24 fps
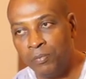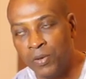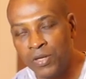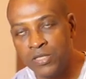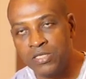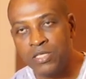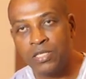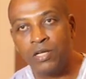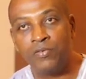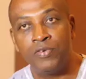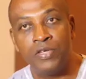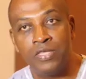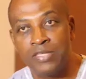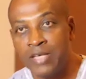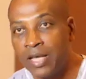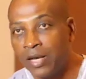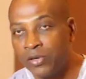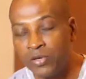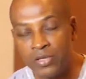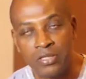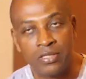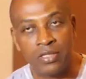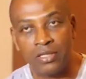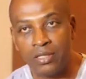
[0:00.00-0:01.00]
person of
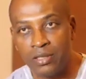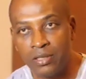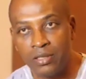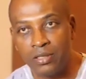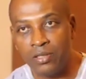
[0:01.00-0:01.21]
integrity.